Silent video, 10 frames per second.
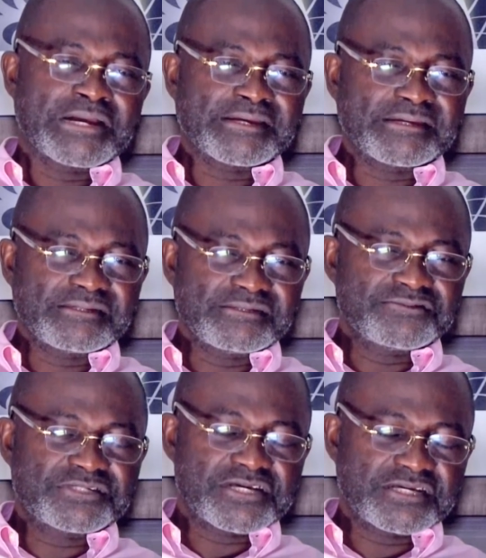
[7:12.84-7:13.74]

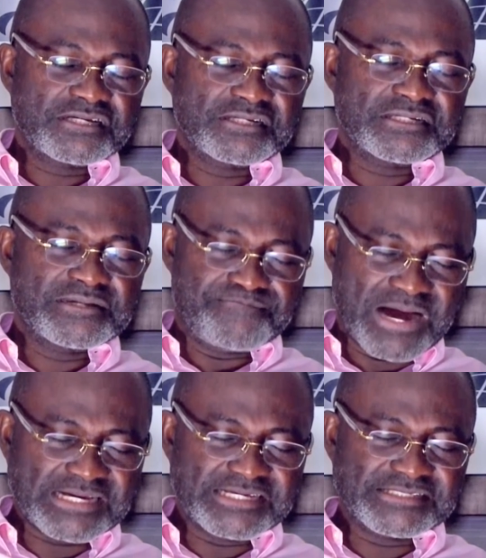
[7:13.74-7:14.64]
When you take the
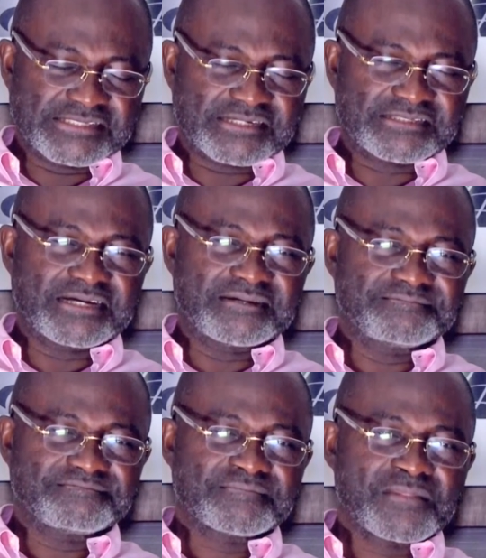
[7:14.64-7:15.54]
banking
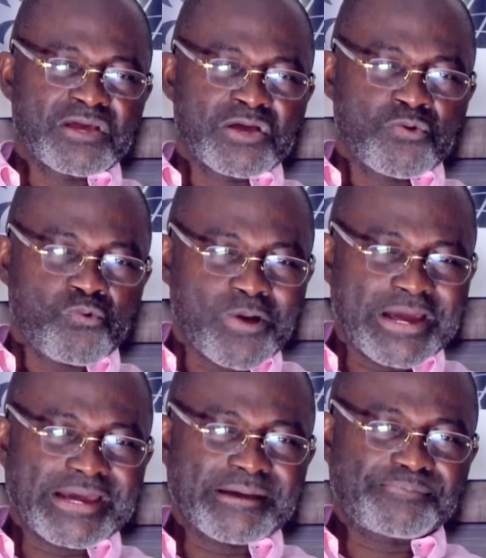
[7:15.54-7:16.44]
sector,
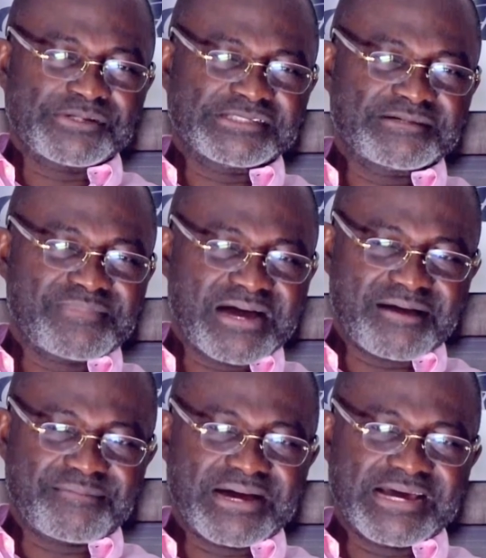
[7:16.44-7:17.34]
where President
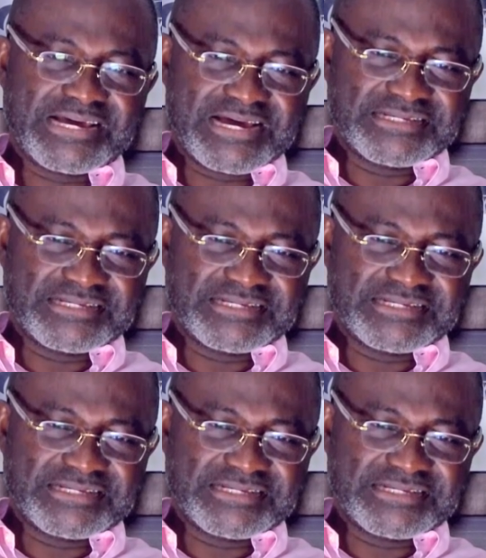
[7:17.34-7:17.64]
Mahama